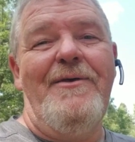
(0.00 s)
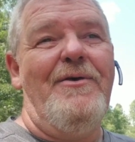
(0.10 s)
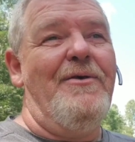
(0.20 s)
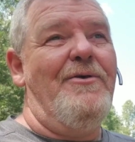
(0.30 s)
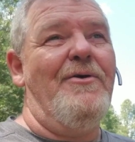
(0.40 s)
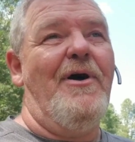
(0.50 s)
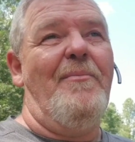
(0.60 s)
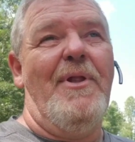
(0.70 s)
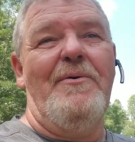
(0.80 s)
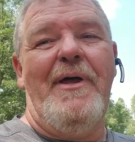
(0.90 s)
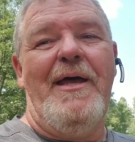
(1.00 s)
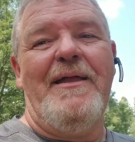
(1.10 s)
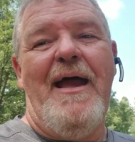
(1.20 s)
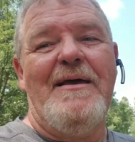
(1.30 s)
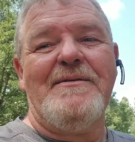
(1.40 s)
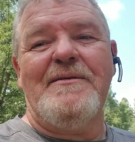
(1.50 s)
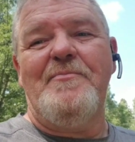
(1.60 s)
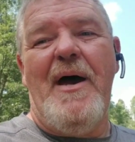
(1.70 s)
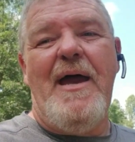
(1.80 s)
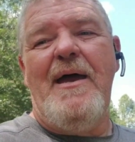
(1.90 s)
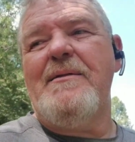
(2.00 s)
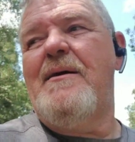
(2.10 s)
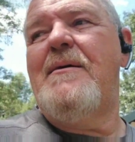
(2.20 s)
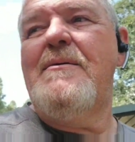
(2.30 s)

you got blown head gaskets bad.